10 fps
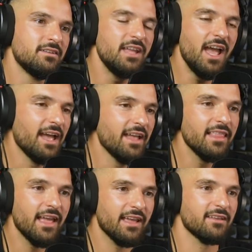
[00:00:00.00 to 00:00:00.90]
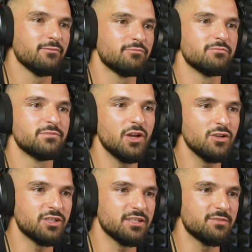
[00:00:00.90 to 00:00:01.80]
Yeah, and like
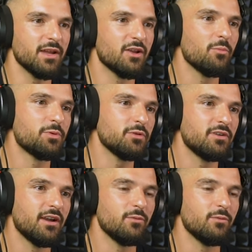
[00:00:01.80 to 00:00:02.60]
not just my computer.